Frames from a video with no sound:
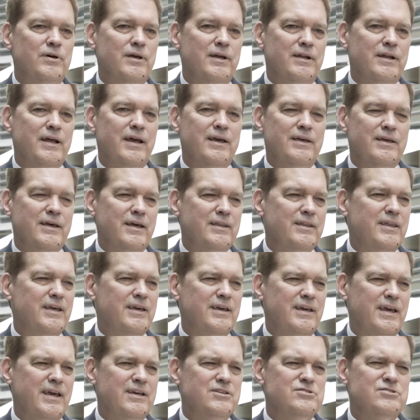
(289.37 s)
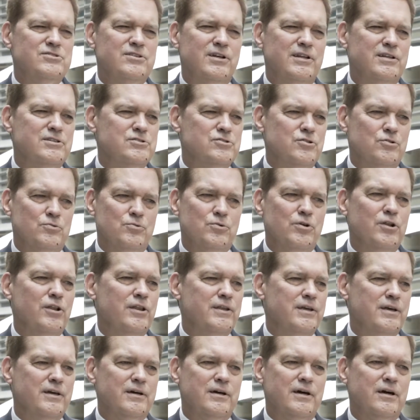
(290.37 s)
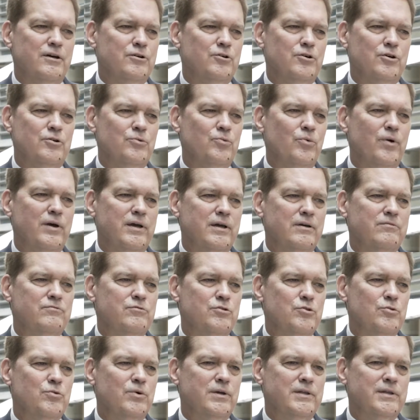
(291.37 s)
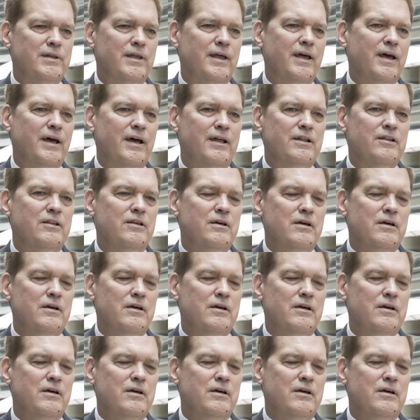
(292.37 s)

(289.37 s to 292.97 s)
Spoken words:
And I think case studies are really a good way of doing that.